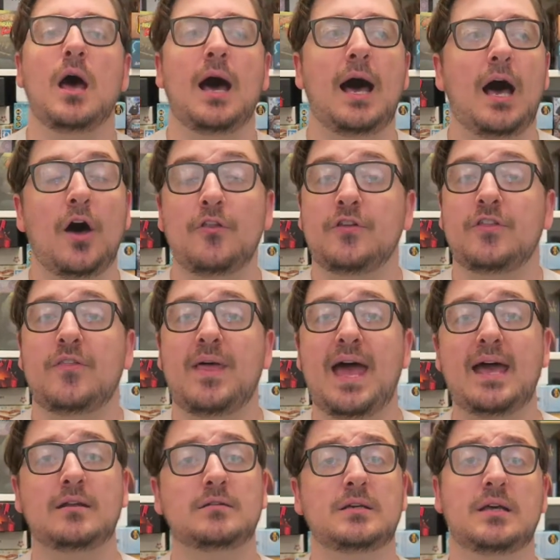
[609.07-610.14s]
Other than
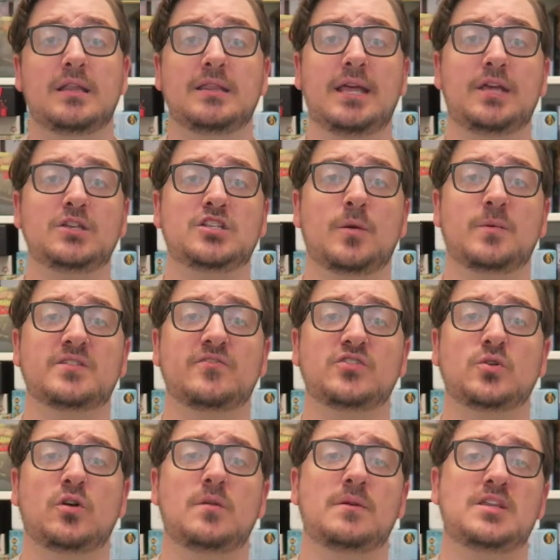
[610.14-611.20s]
that, thank you so much for
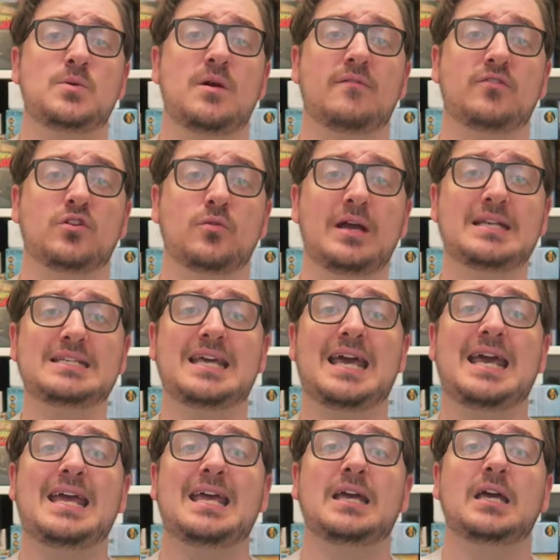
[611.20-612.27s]
joining me. You have a great
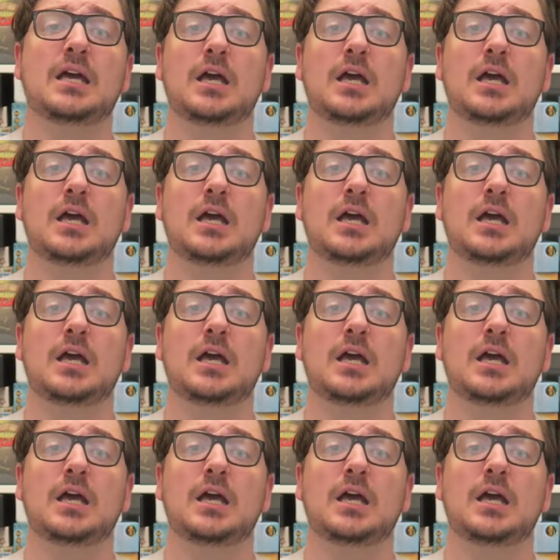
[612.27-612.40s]
day.